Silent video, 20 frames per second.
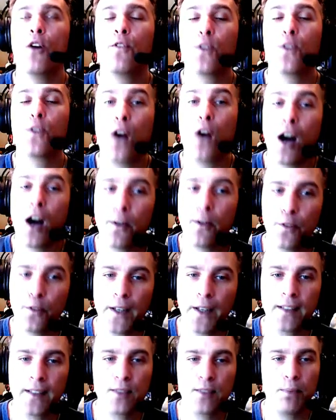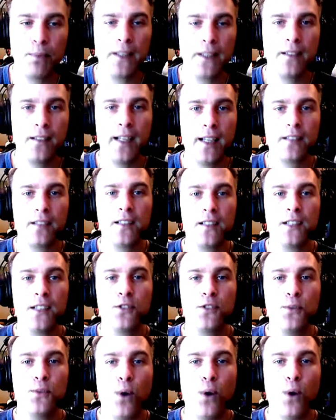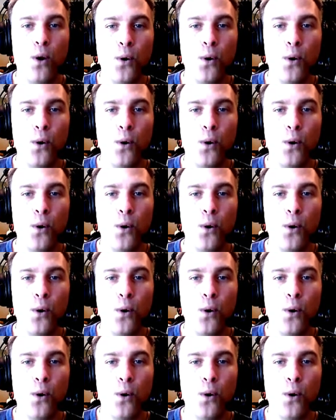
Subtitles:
for offering split testing to